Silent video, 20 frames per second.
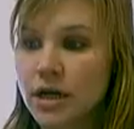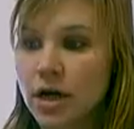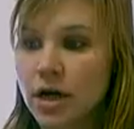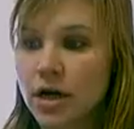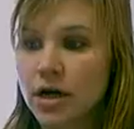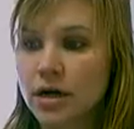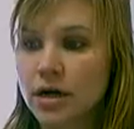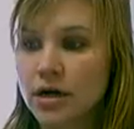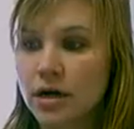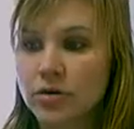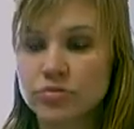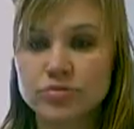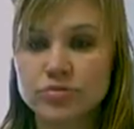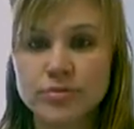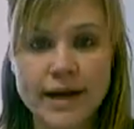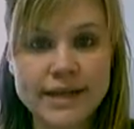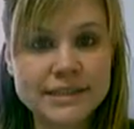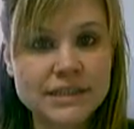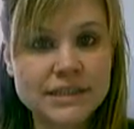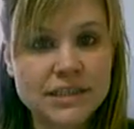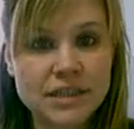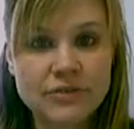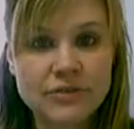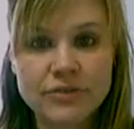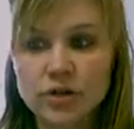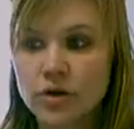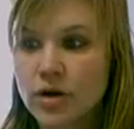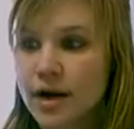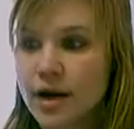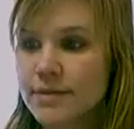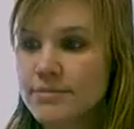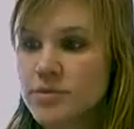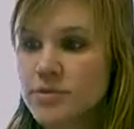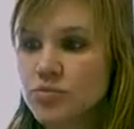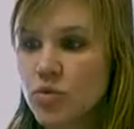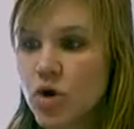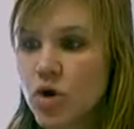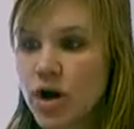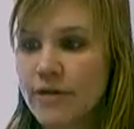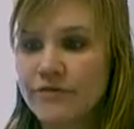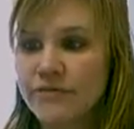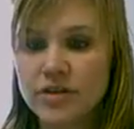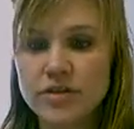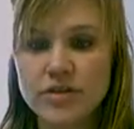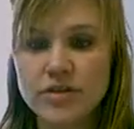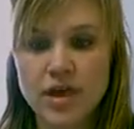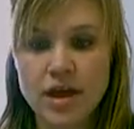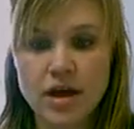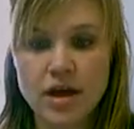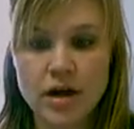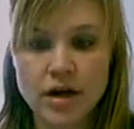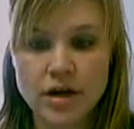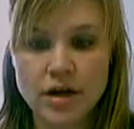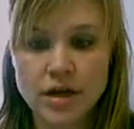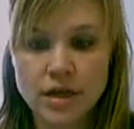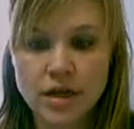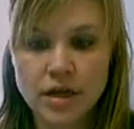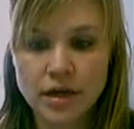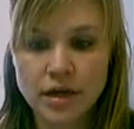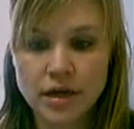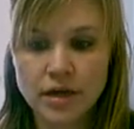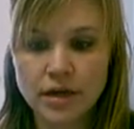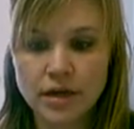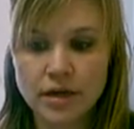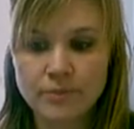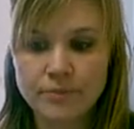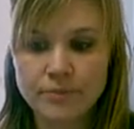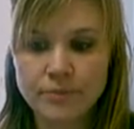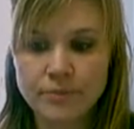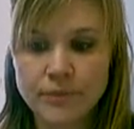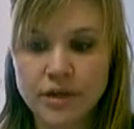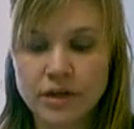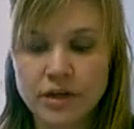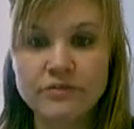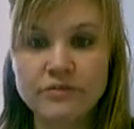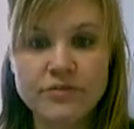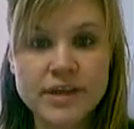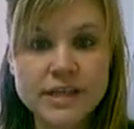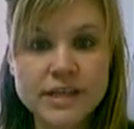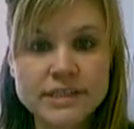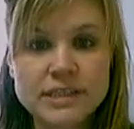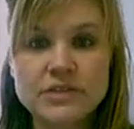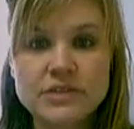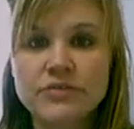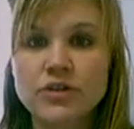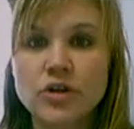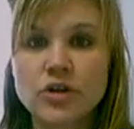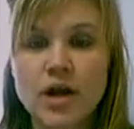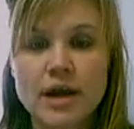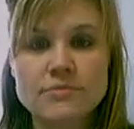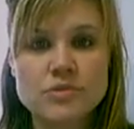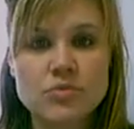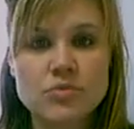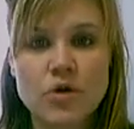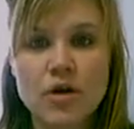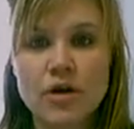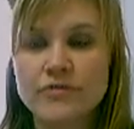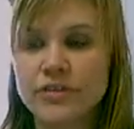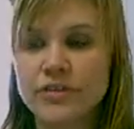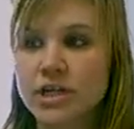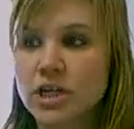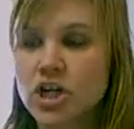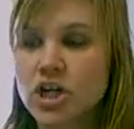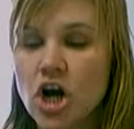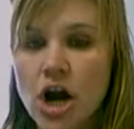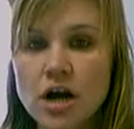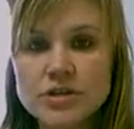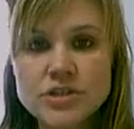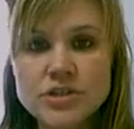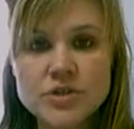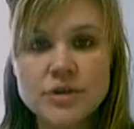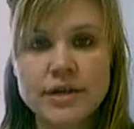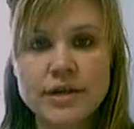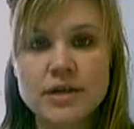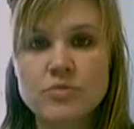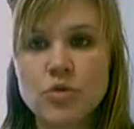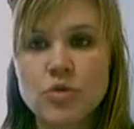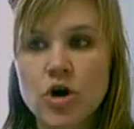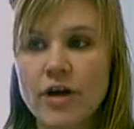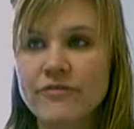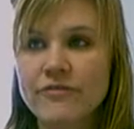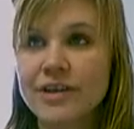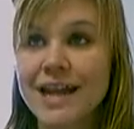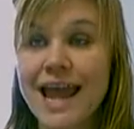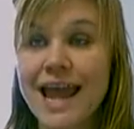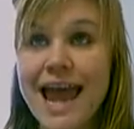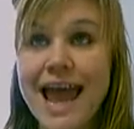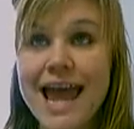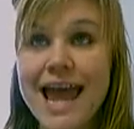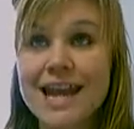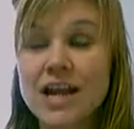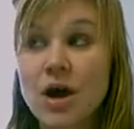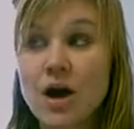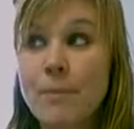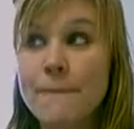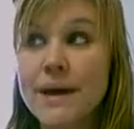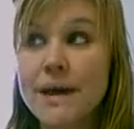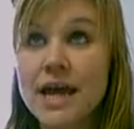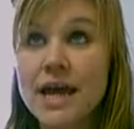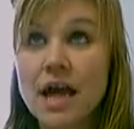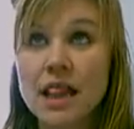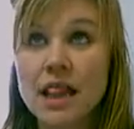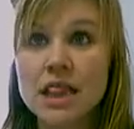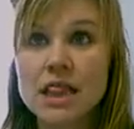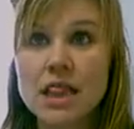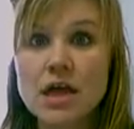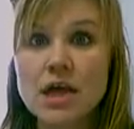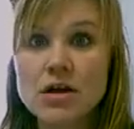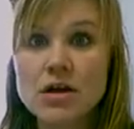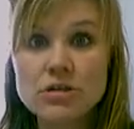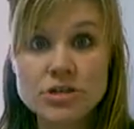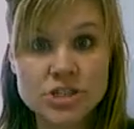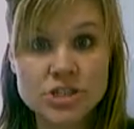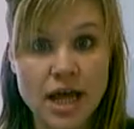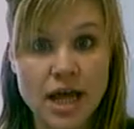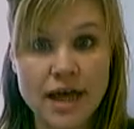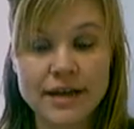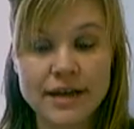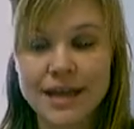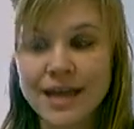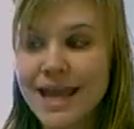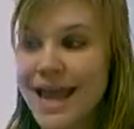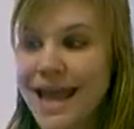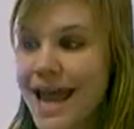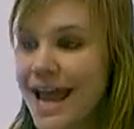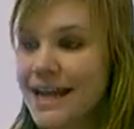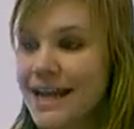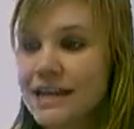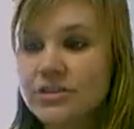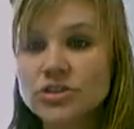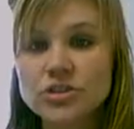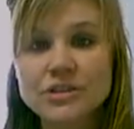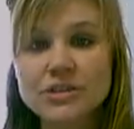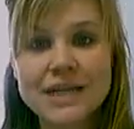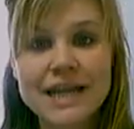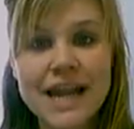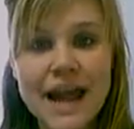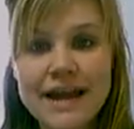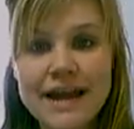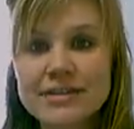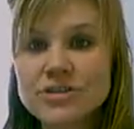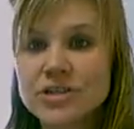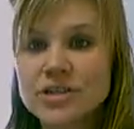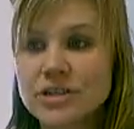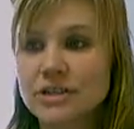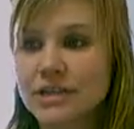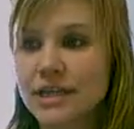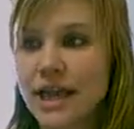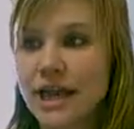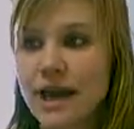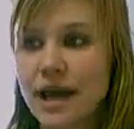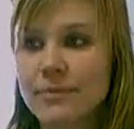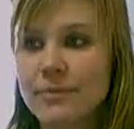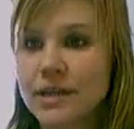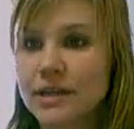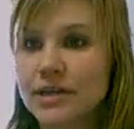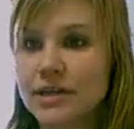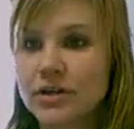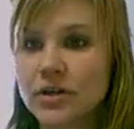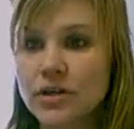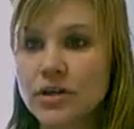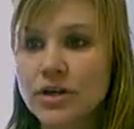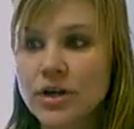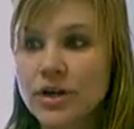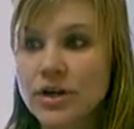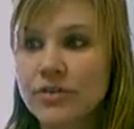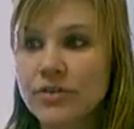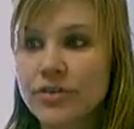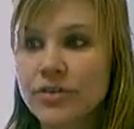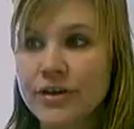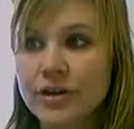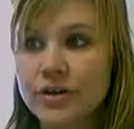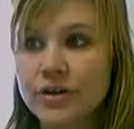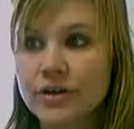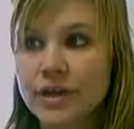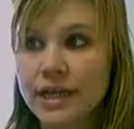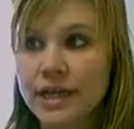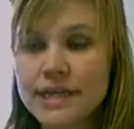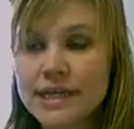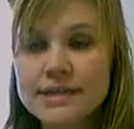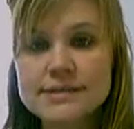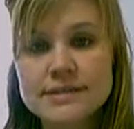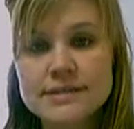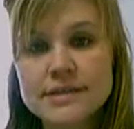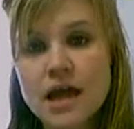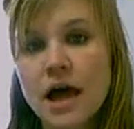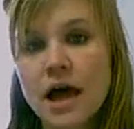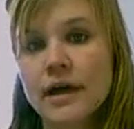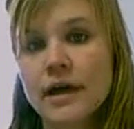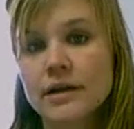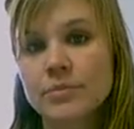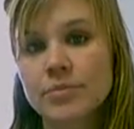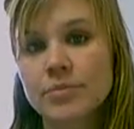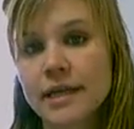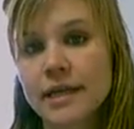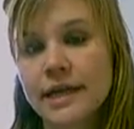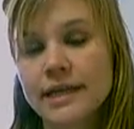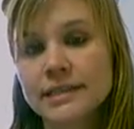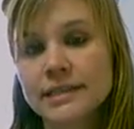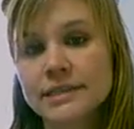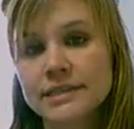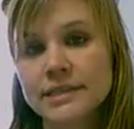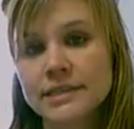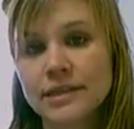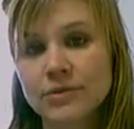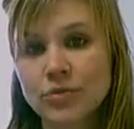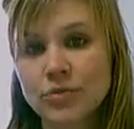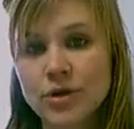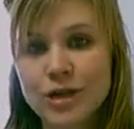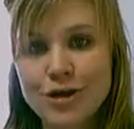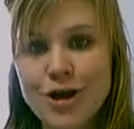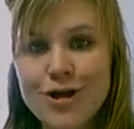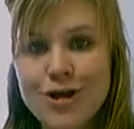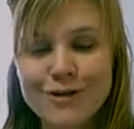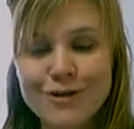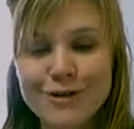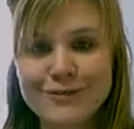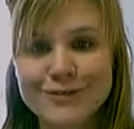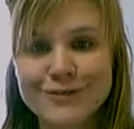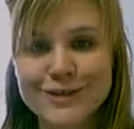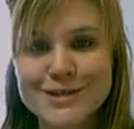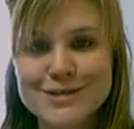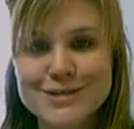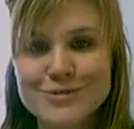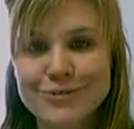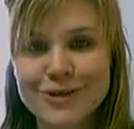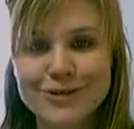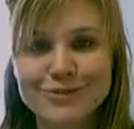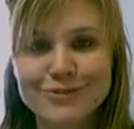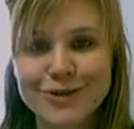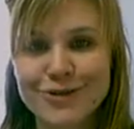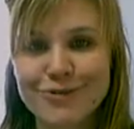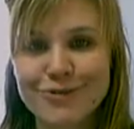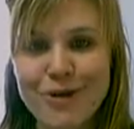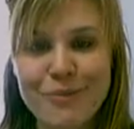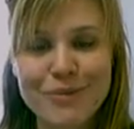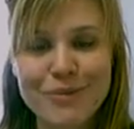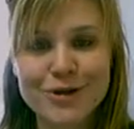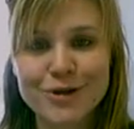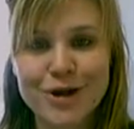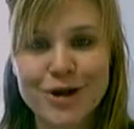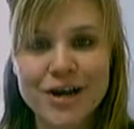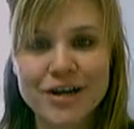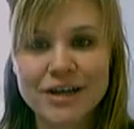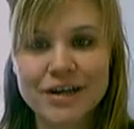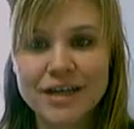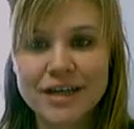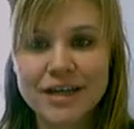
are arrested for crimes more often. They are convicted for crimes more often, incarcerated more often, and by a long shot. And internationally, I mean, there is not a place that we know of in this world where women are